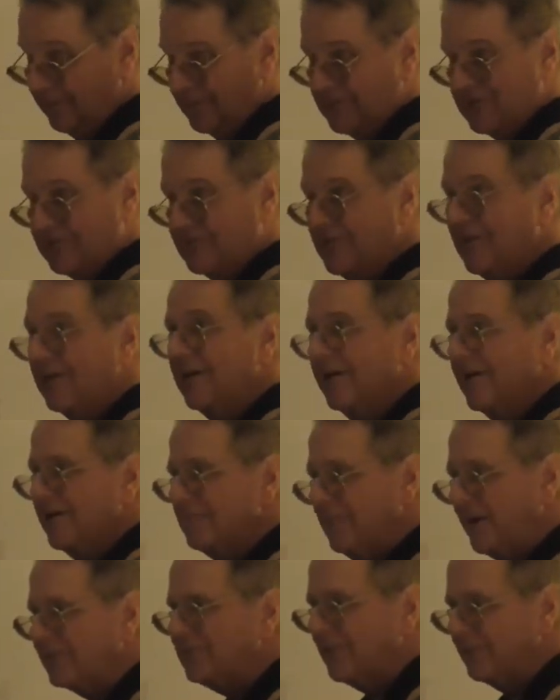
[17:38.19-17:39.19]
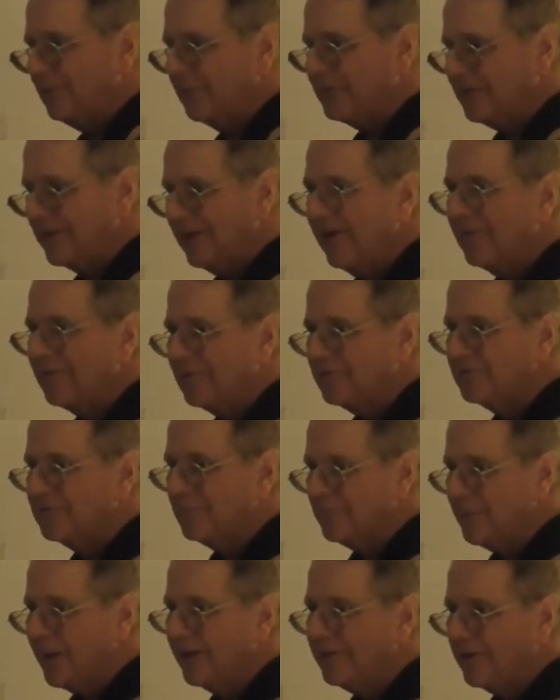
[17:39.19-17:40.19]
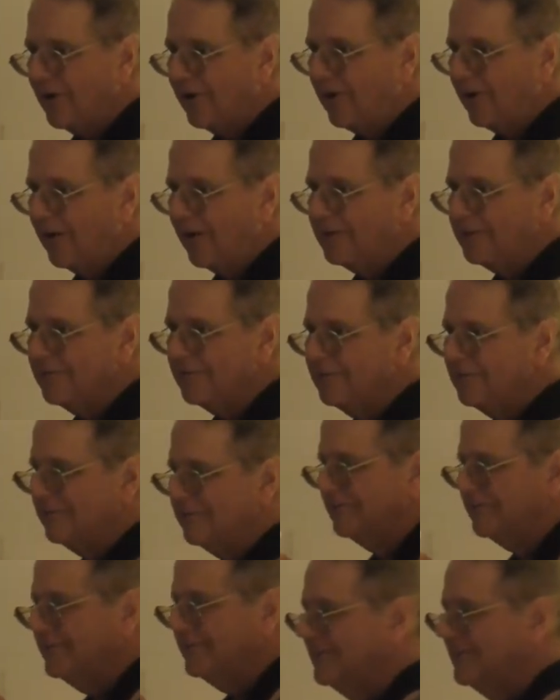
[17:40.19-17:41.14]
which is basically what the others depend on.